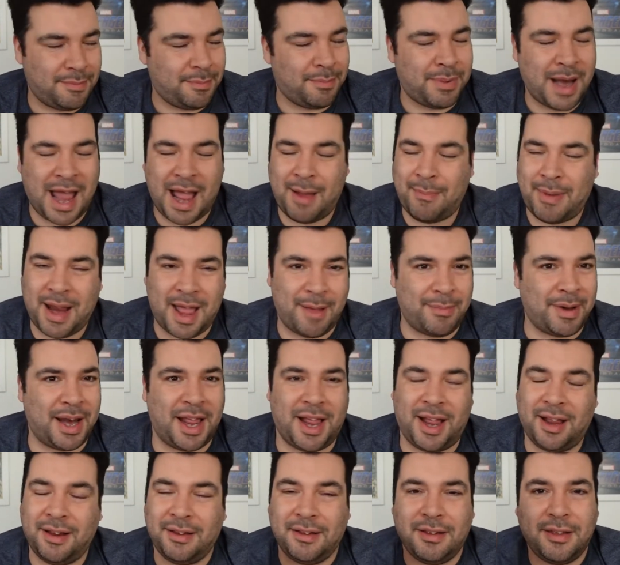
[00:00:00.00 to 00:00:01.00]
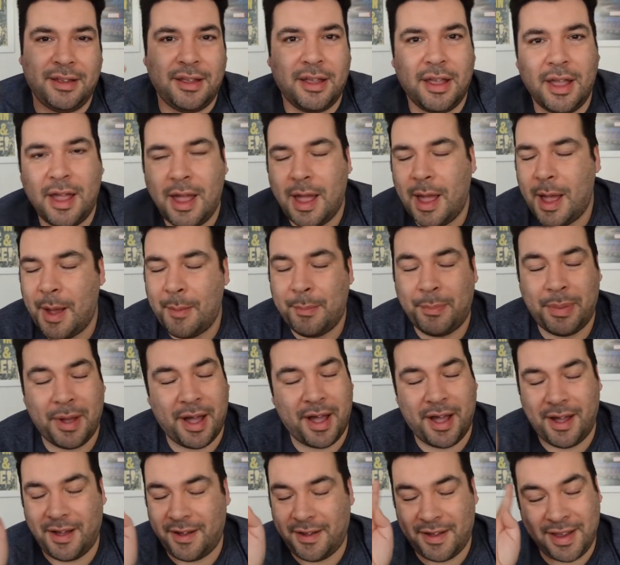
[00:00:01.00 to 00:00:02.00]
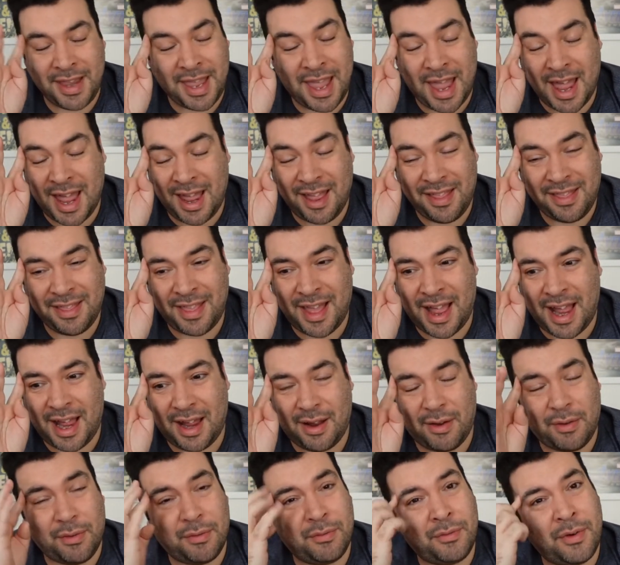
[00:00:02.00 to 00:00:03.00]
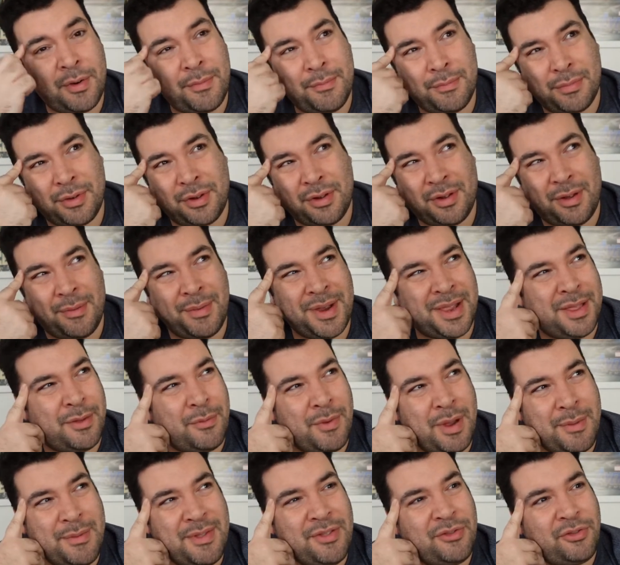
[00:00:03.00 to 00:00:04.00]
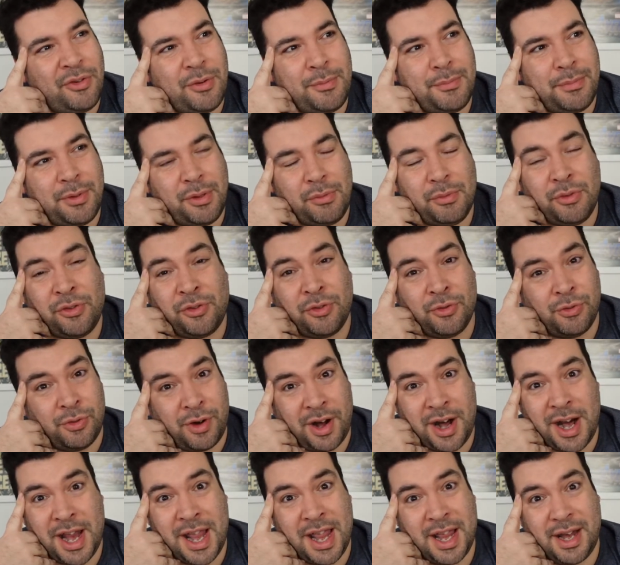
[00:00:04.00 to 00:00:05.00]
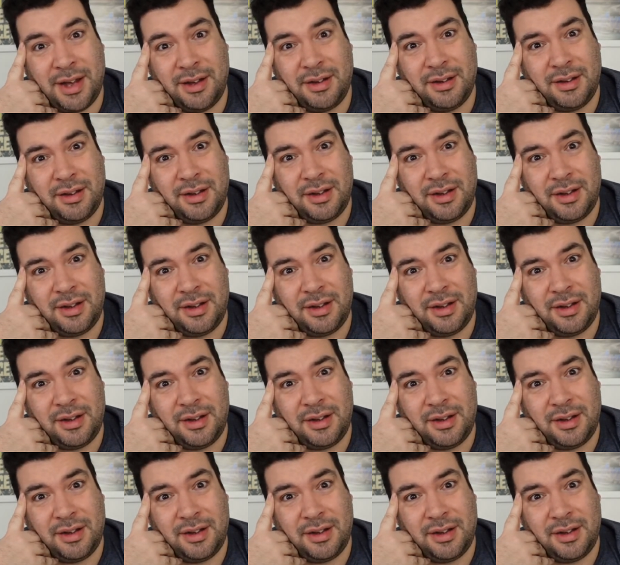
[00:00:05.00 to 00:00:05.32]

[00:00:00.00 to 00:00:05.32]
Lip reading: Blah blah blah. But yeah, that Rumble. I mean, the women's Rumble was great.